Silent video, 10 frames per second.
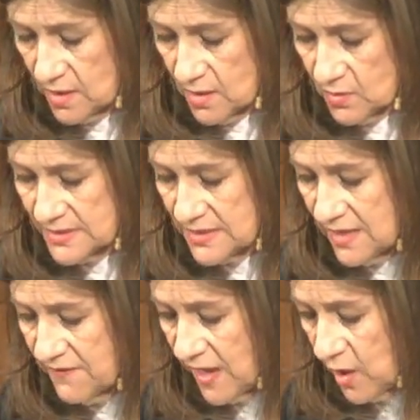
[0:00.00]

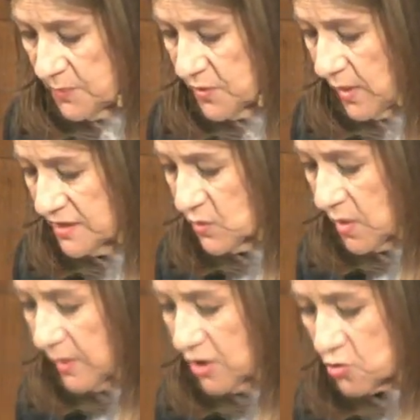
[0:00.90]
receive help, the ones where
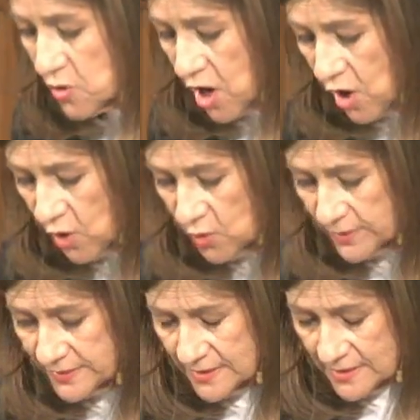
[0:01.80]
we grow,
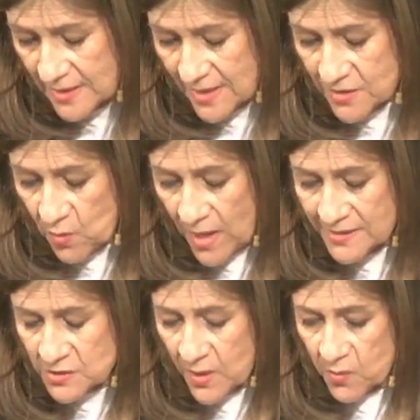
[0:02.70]
the
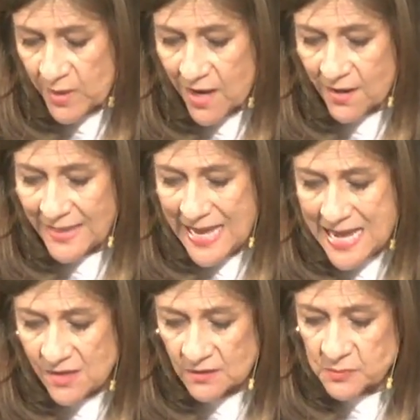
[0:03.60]
ones where we are
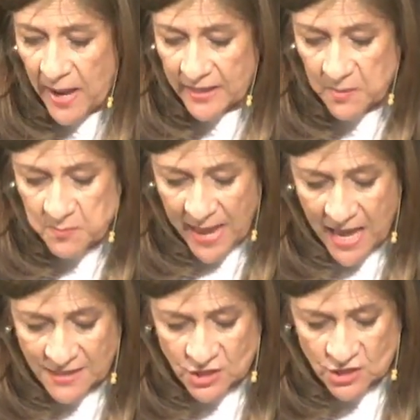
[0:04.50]
healed by
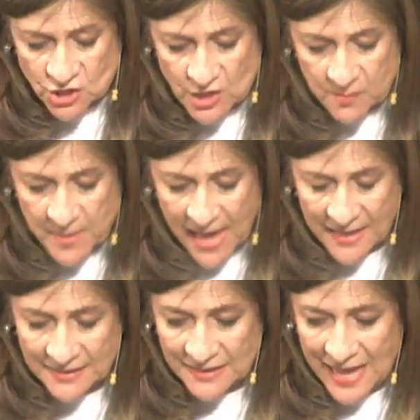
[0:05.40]
companionship
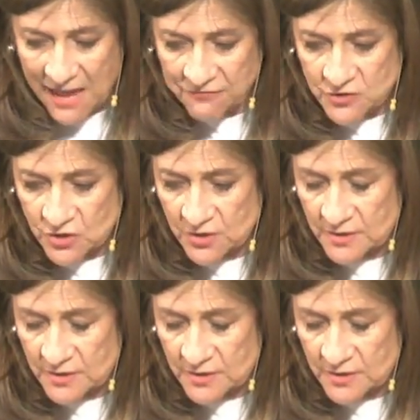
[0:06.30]
and laughter.